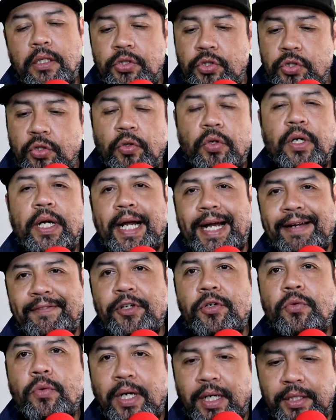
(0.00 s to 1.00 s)
So have
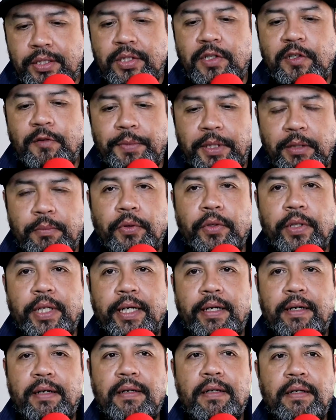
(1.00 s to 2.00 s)
your roster of people
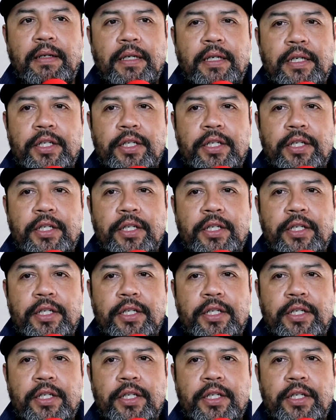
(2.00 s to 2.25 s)
there,